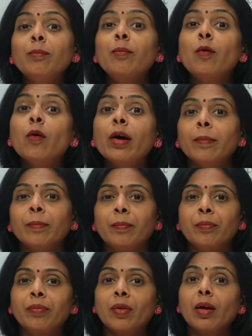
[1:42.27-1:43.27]
poem.
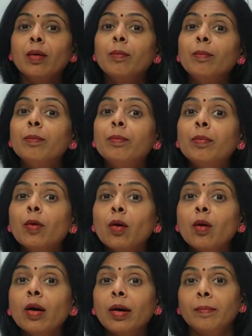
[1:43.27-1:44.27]

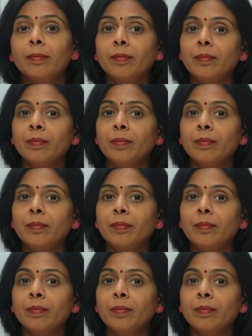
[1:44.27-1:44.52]
Poem.